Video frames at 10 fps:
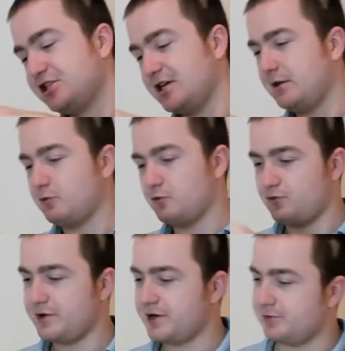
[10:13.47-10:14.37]
is
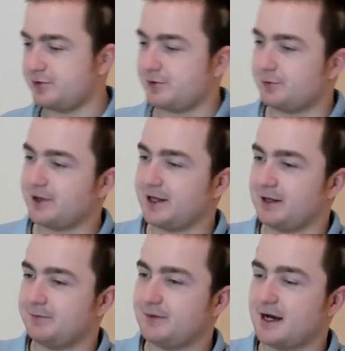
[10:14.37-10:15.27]
weird, really.
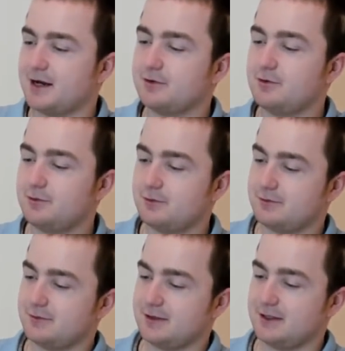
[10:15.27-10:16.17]
I don't know.
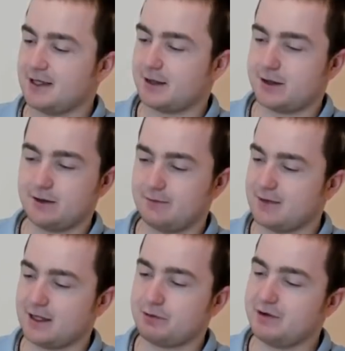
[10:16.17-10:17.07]
Yes,
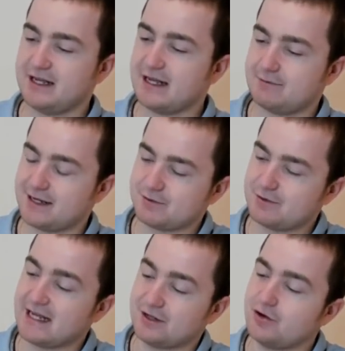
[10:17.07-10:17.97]
that
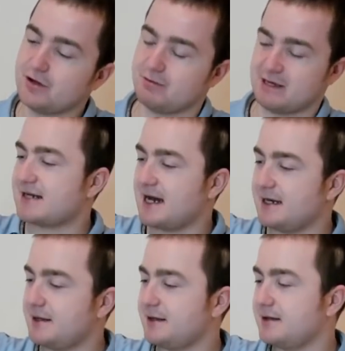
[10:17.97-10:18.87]
really annoys me. I
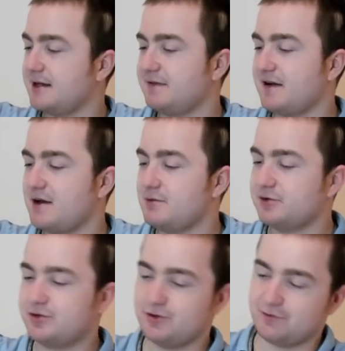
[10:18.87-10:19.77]
think that if I want
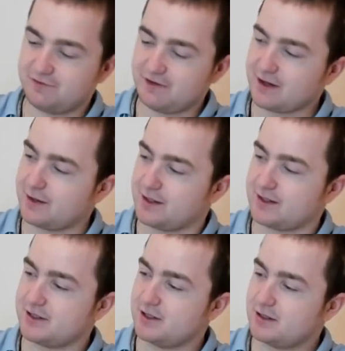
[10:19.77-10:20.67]
to fix it,
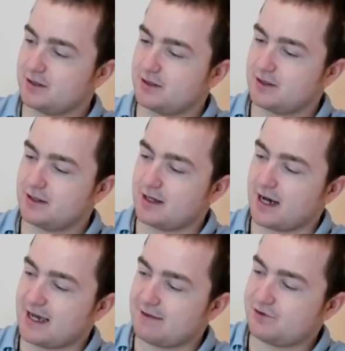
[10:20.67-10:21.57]
I
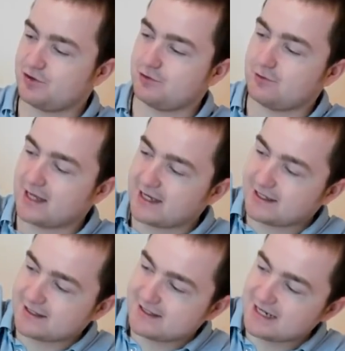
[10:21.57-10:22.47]
have to
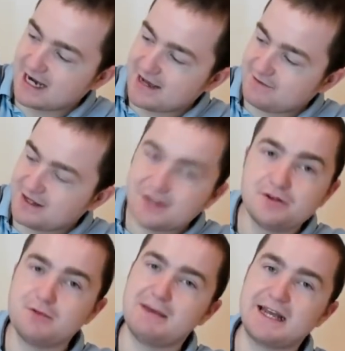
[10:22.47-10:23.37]
like dive into the
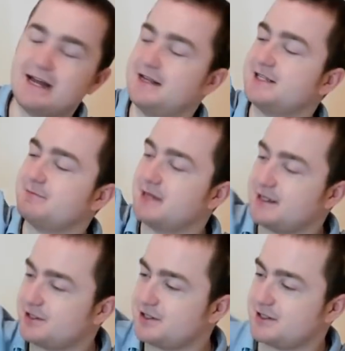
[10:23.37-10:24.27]
mechanism and
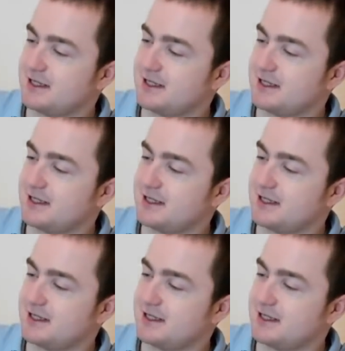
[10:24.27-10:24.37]
just